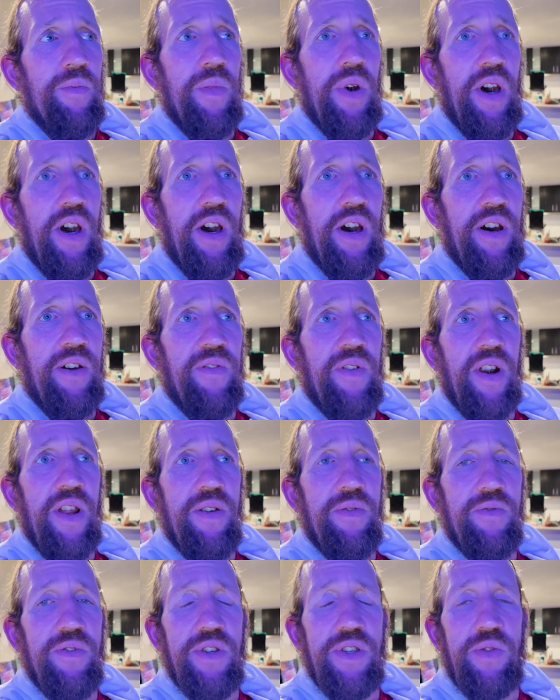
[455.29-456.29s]
My heart
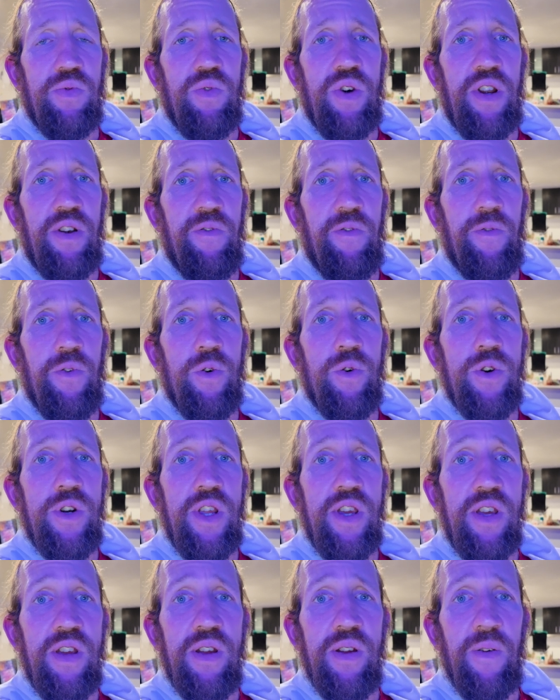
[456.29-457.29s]
rate was
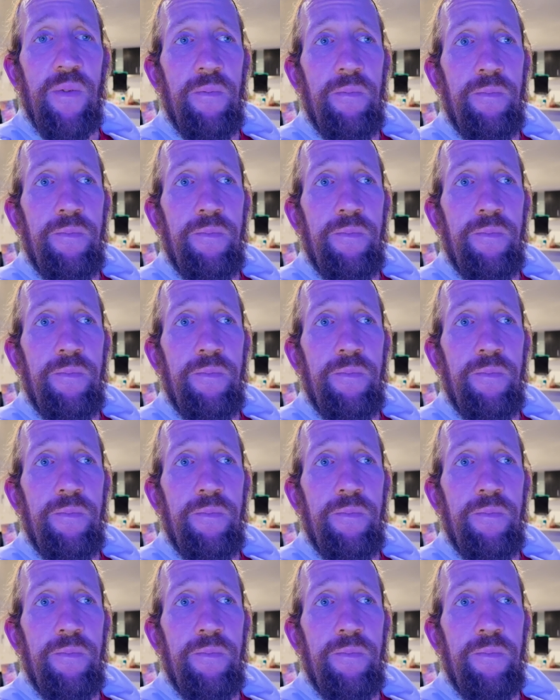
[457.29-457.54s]
140